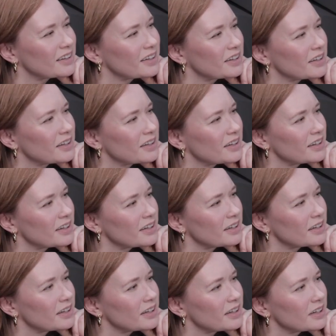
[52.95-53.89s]

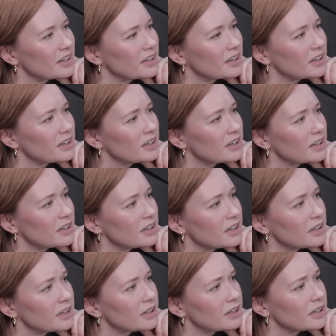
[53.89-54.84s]

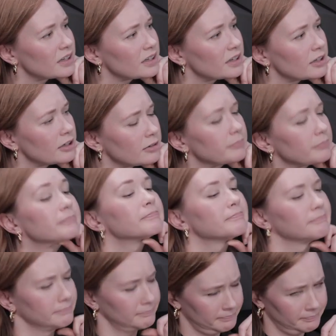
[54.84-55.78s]

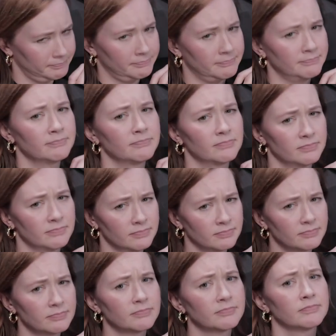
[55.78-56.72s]

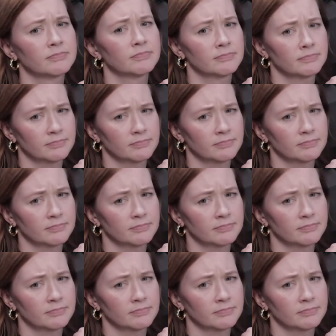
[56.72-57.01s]
This person isn't speaking.